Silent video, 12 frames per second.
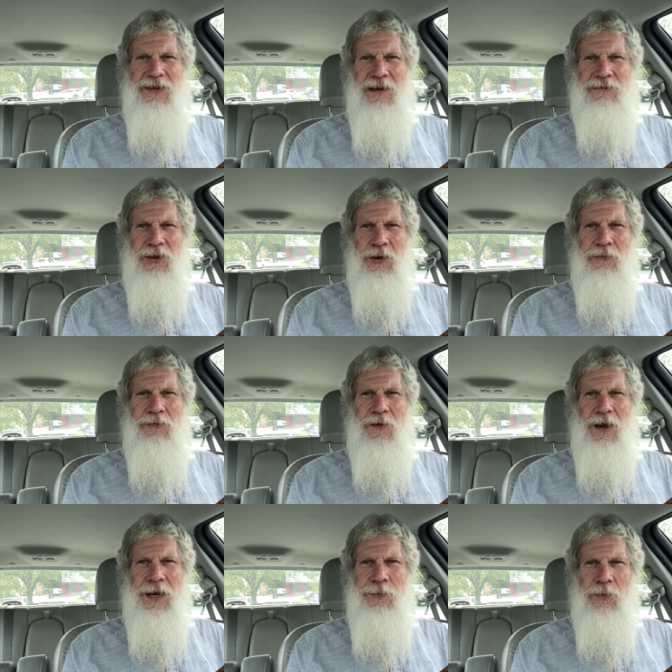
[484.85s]
You have to go
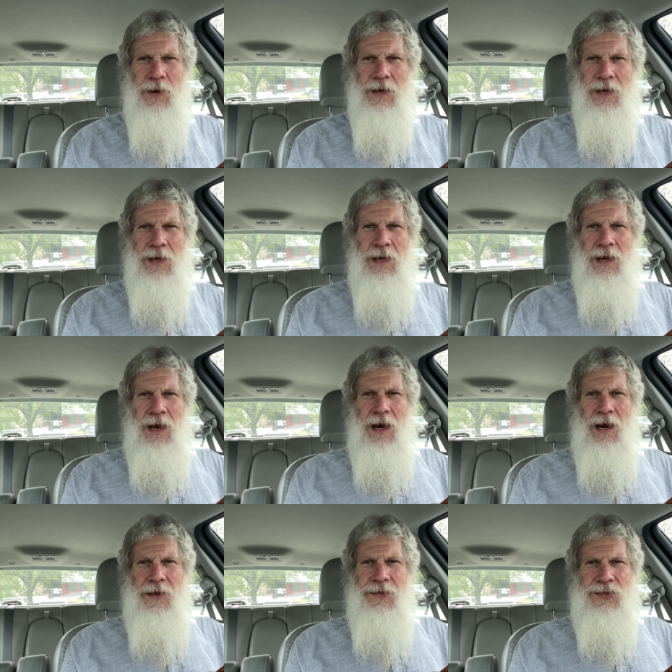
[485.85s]
find one.
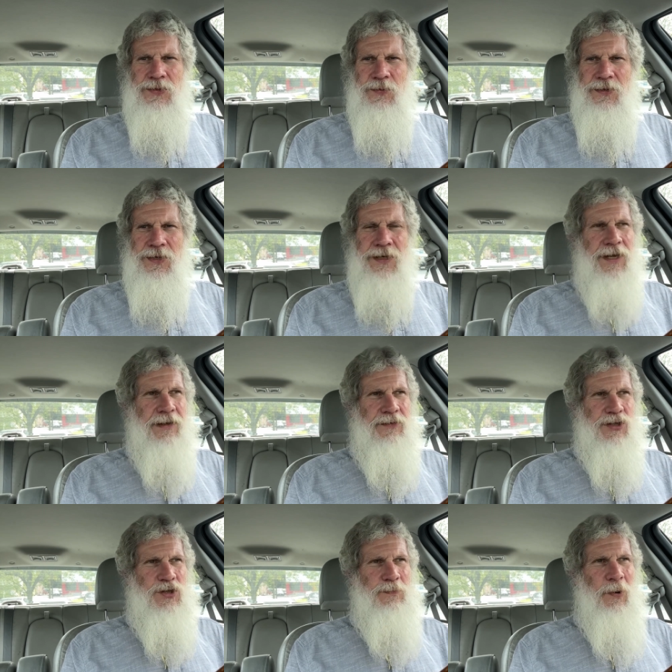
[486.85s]
Uh, this one didn't give
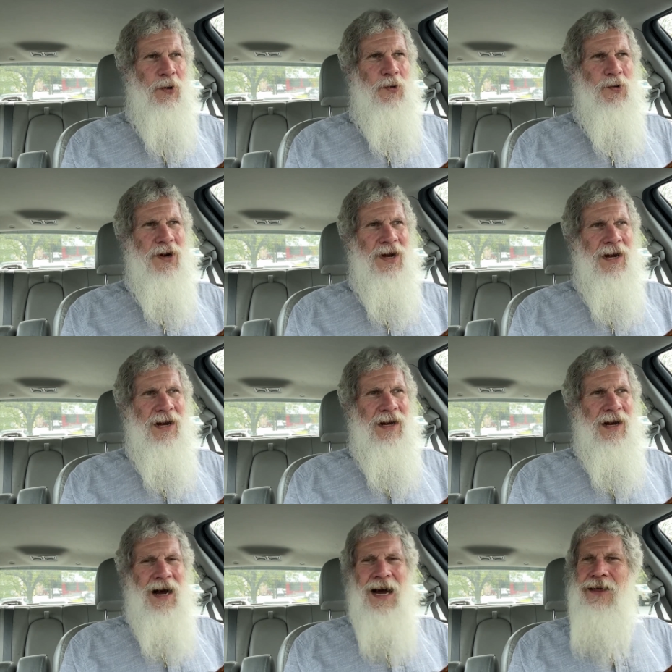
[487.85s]
a
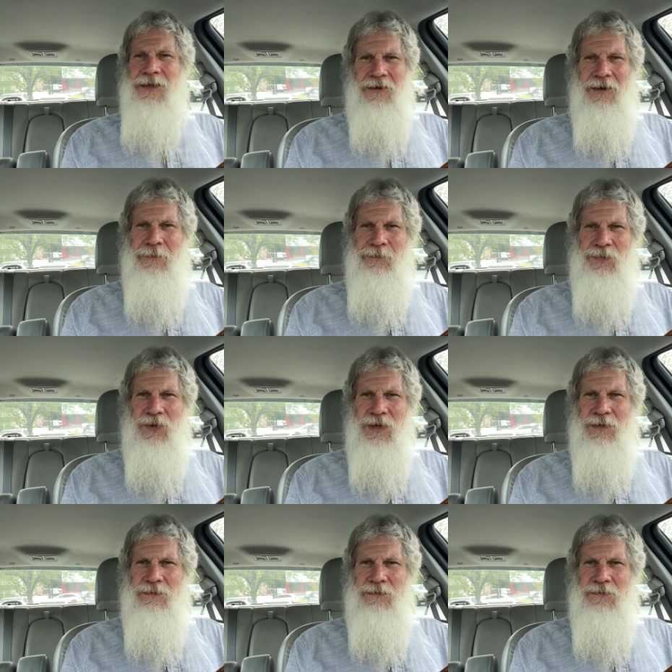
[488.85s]
spoon either.
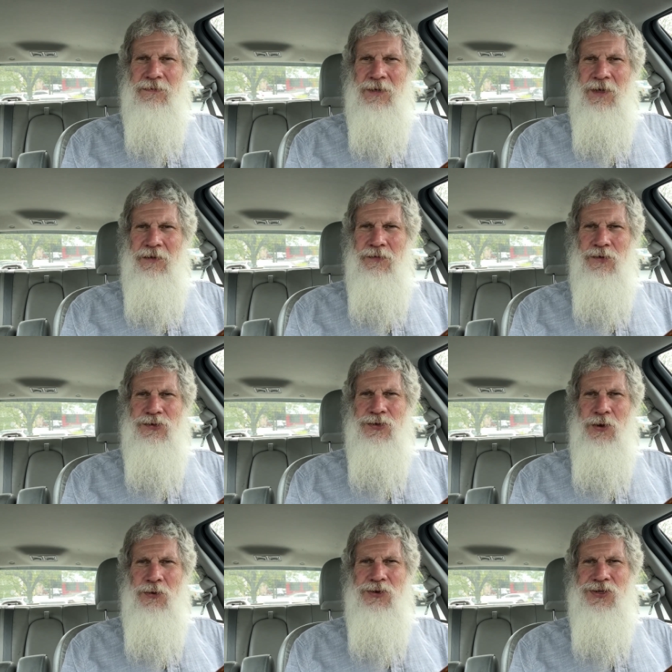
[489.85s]
I first
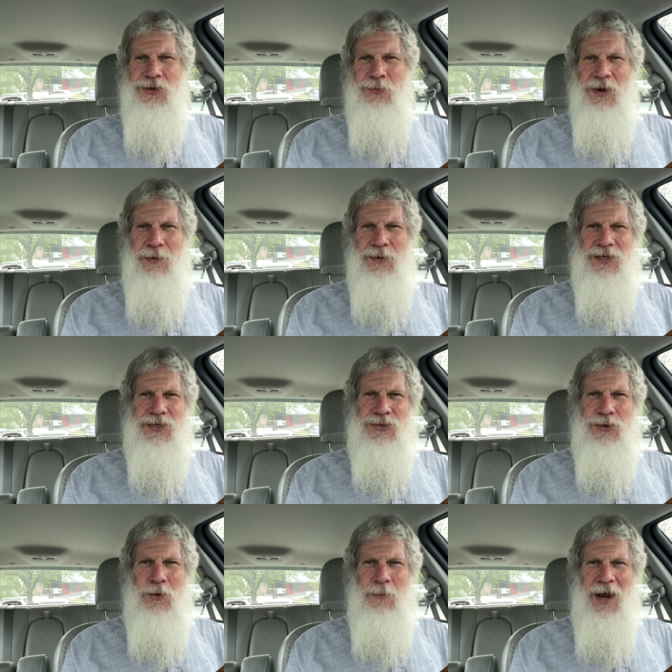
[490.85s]
noticed it when I went to
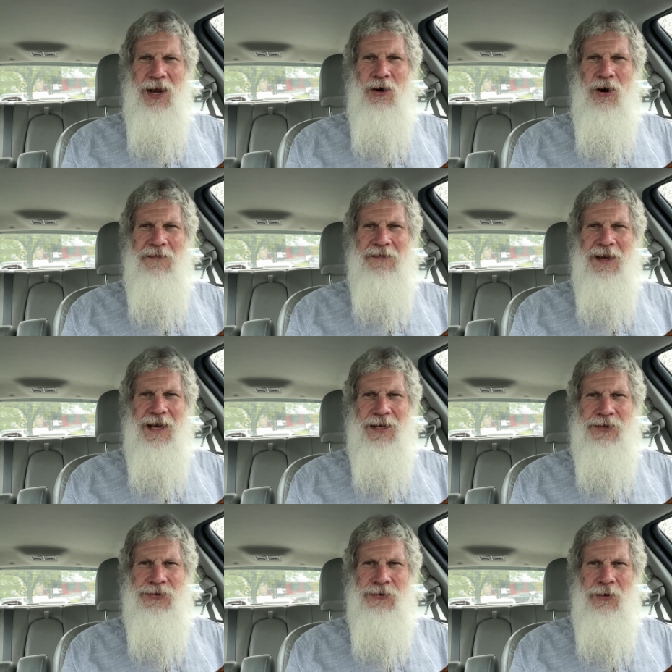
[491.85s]
stir my coffee. I had
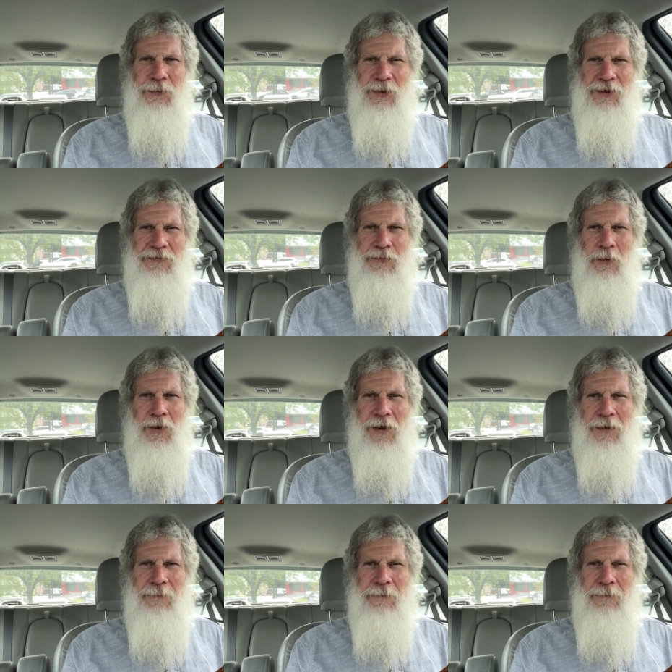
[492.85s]
to stir it with a fork.